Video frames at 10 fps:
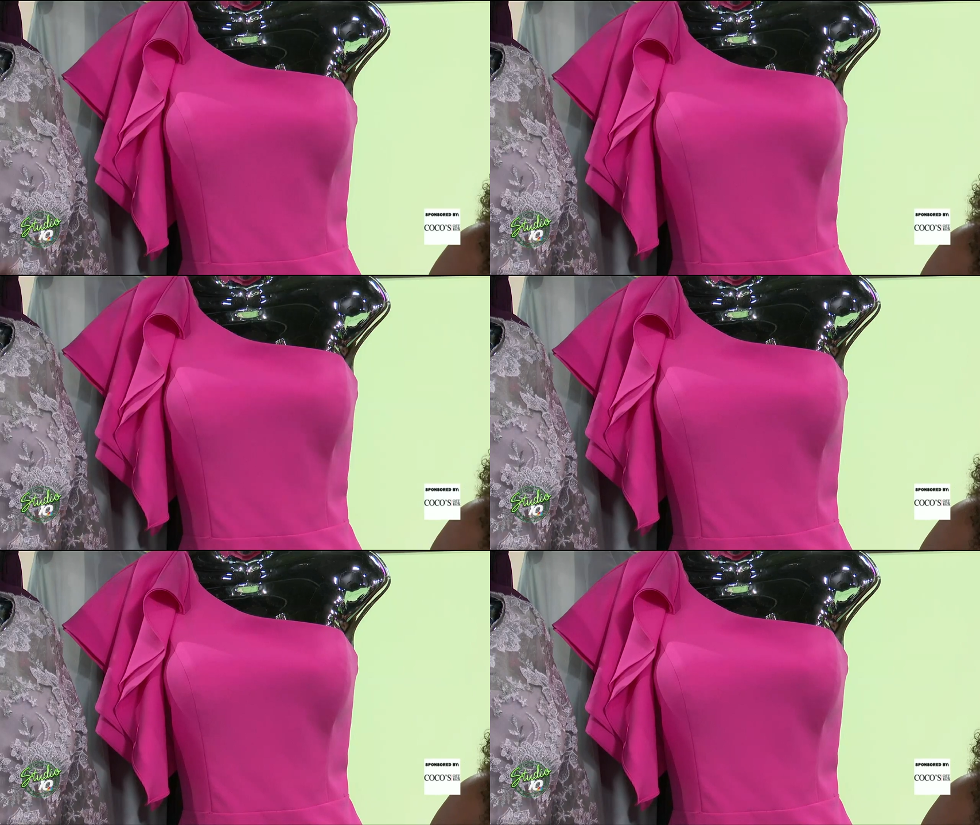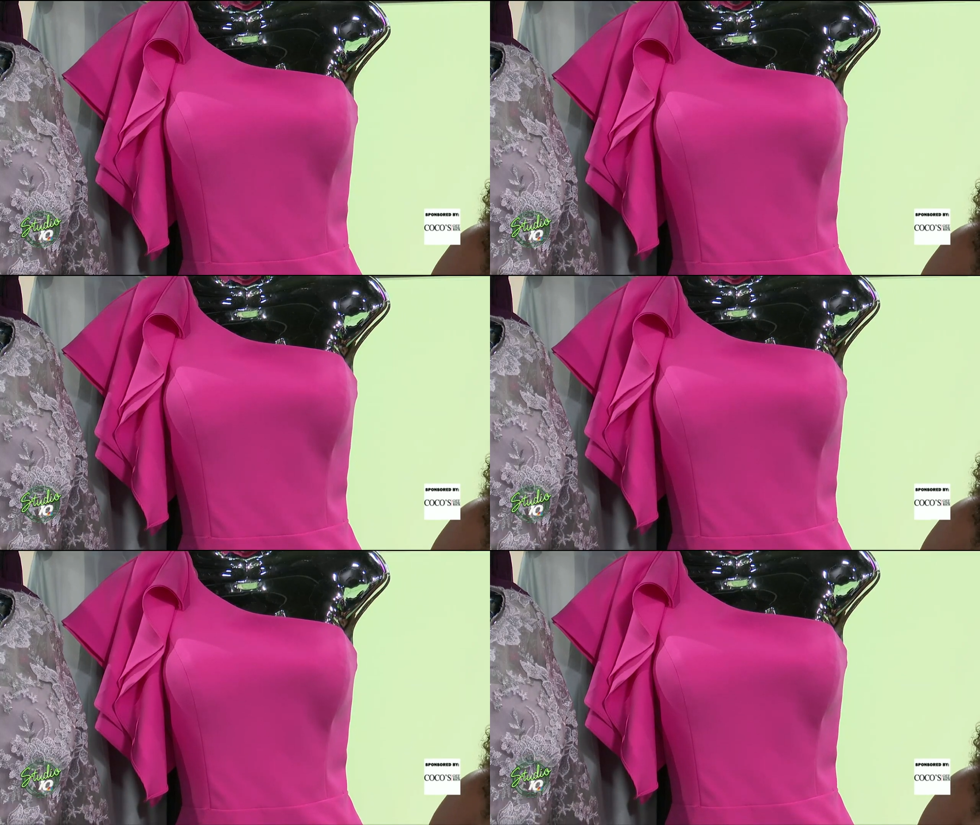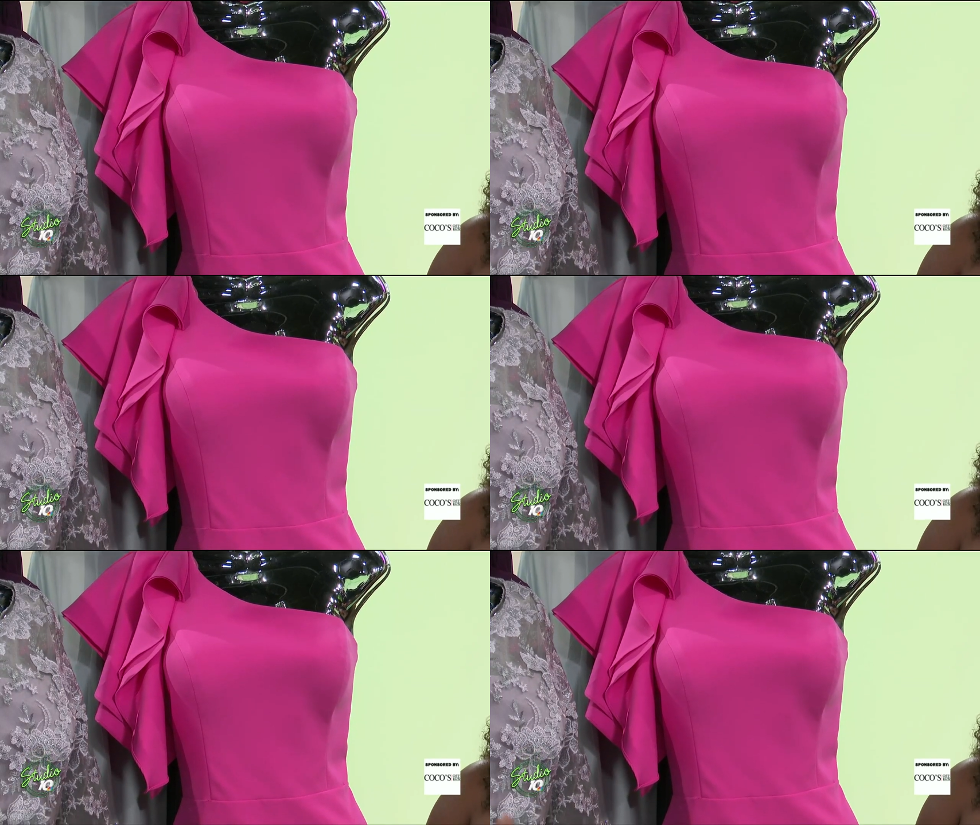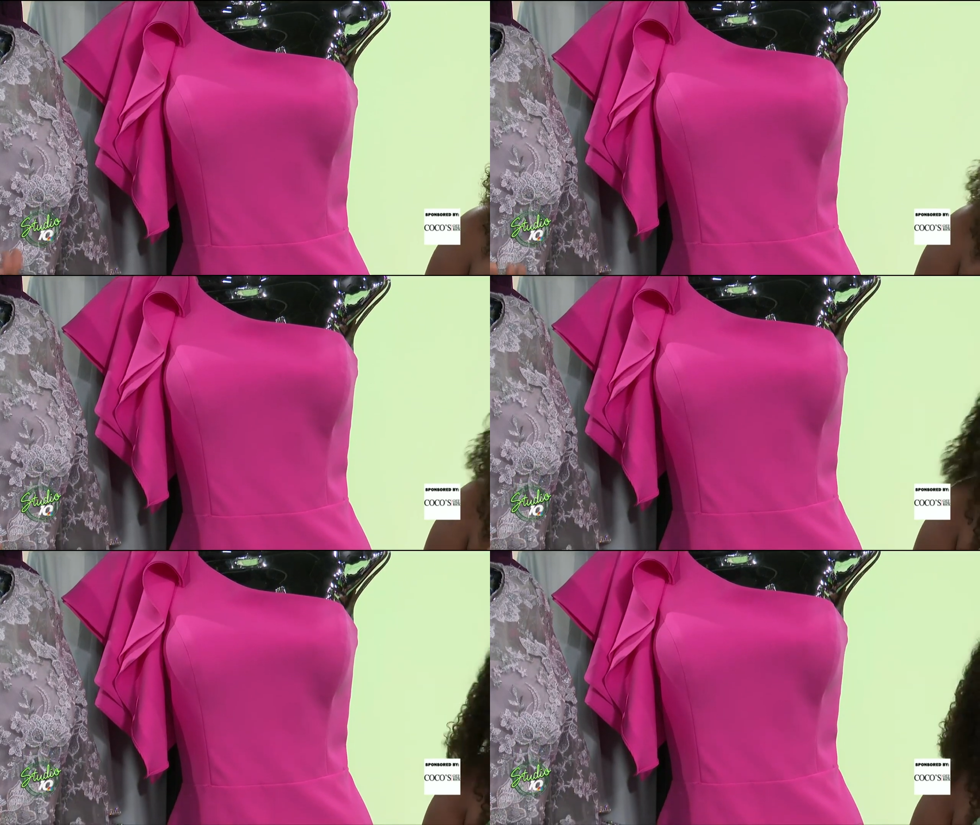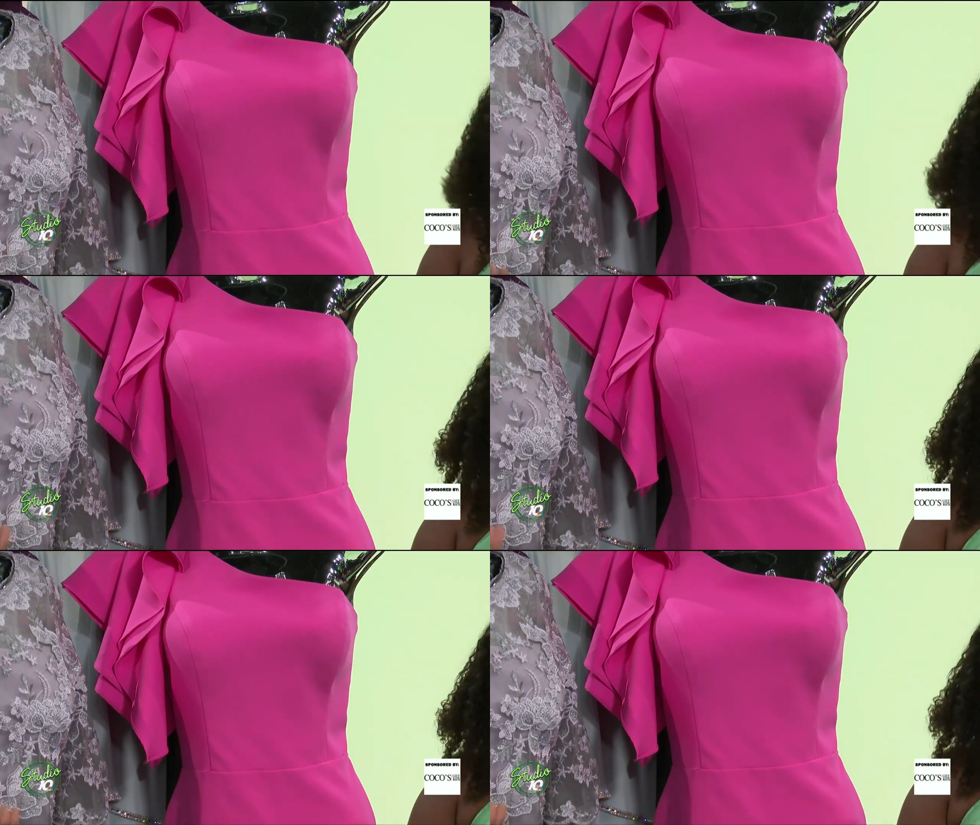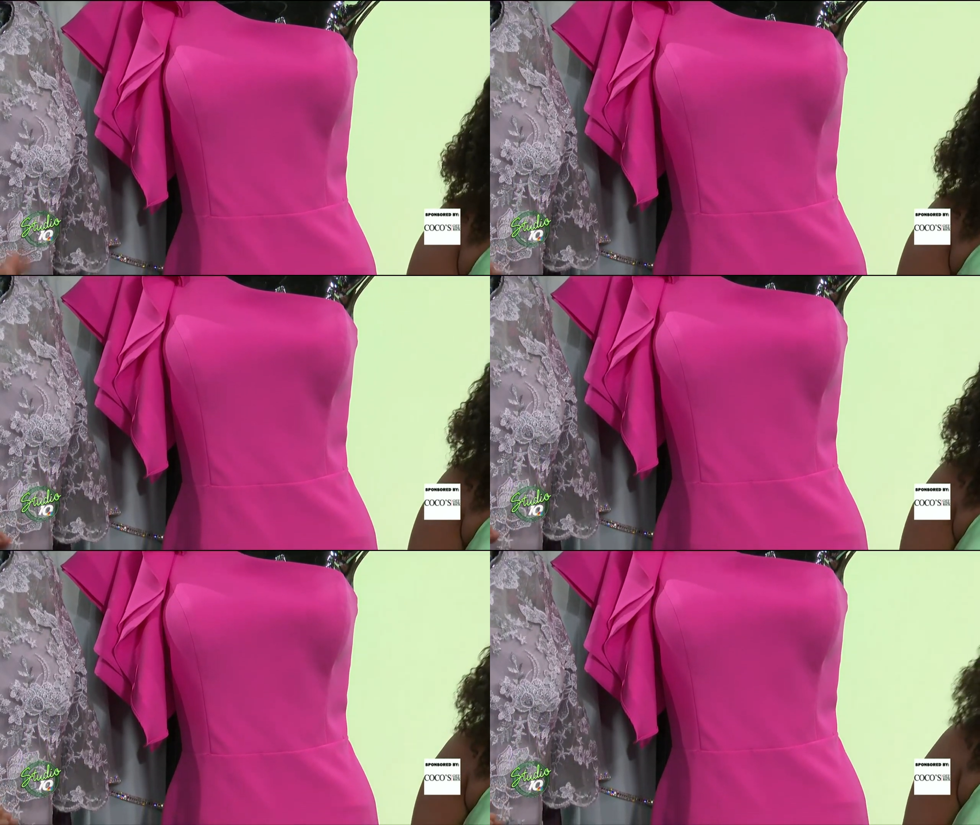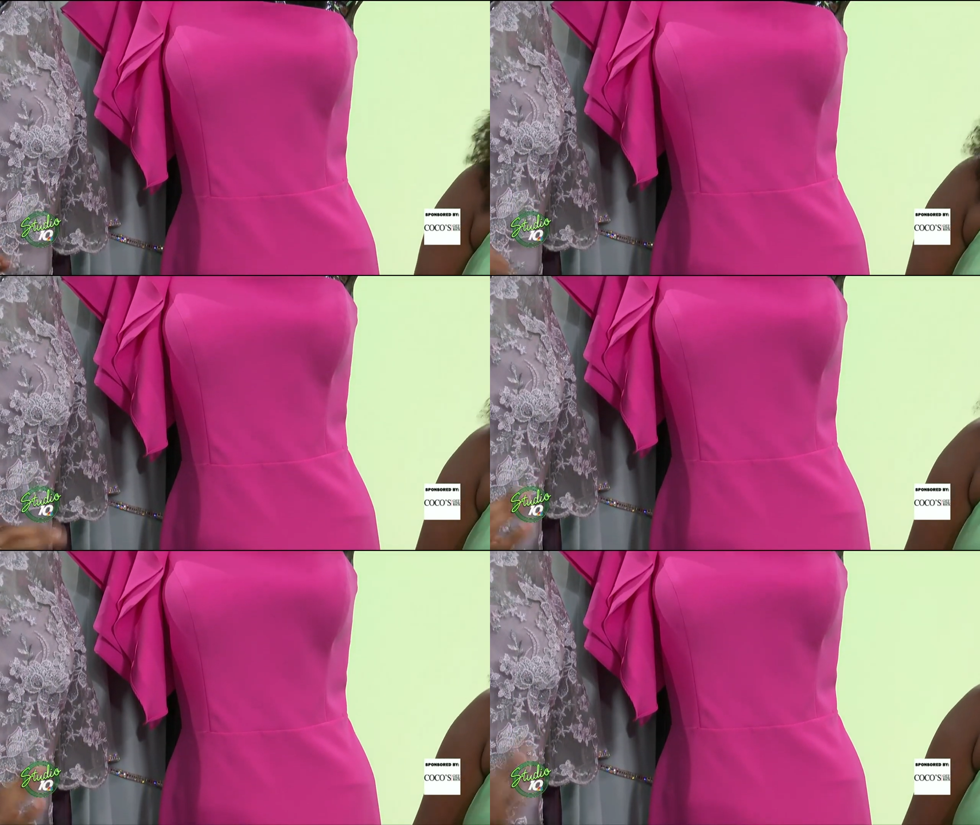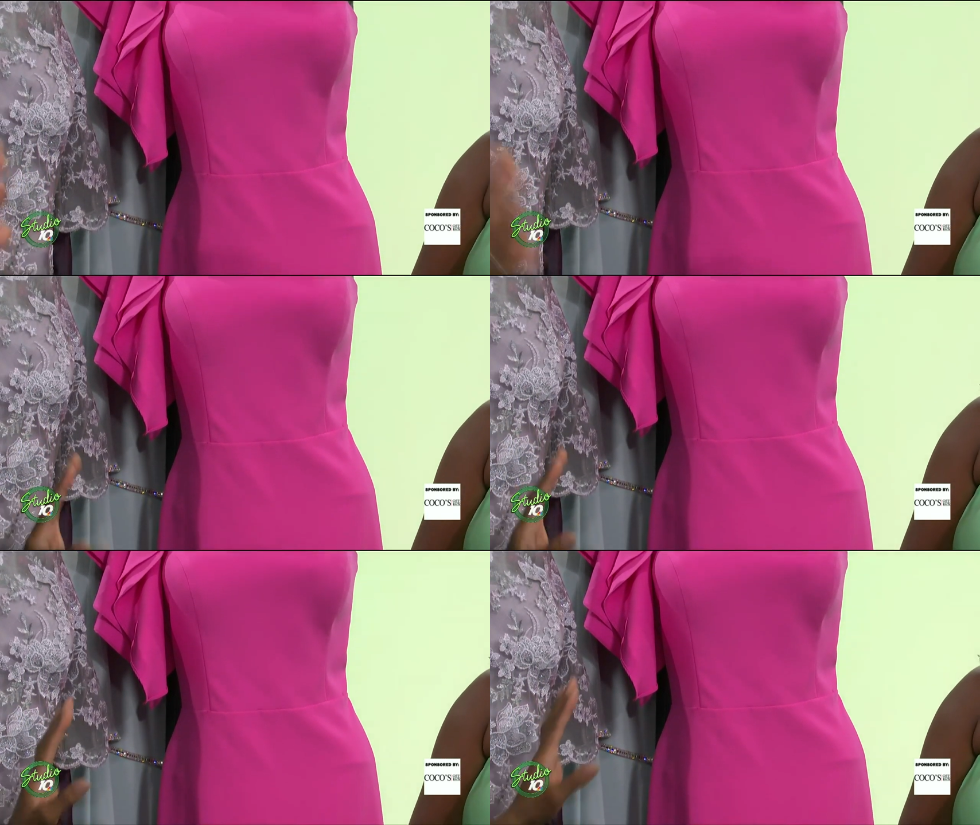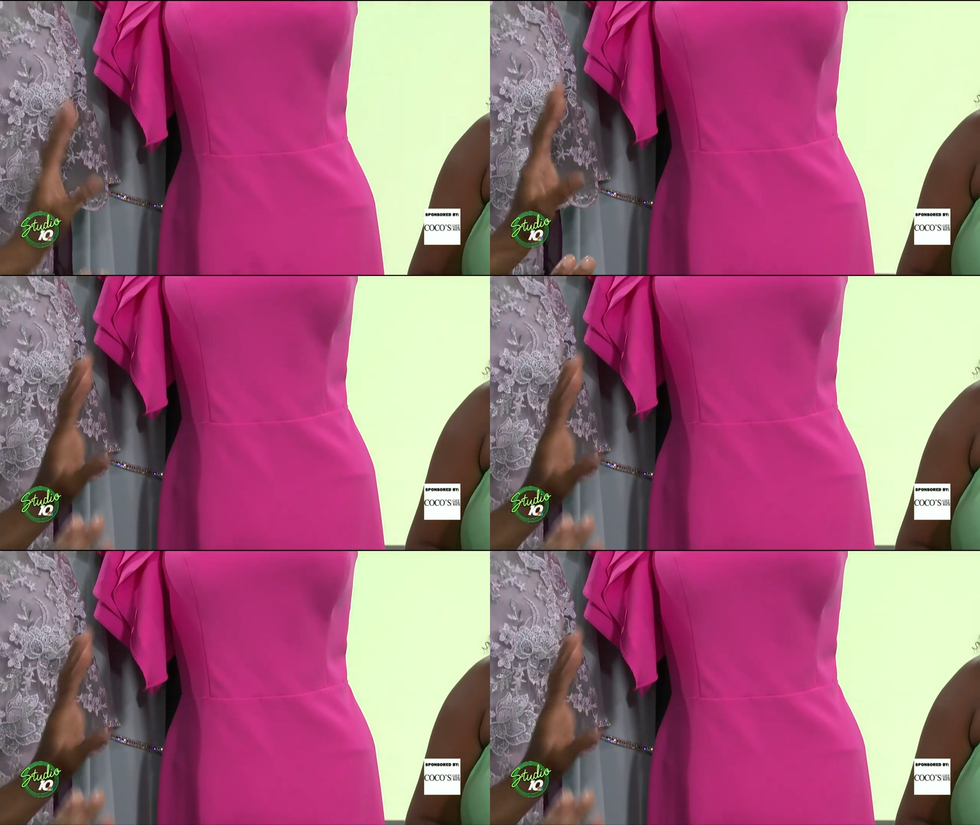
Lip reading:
No face is visible, so there are no lips to read.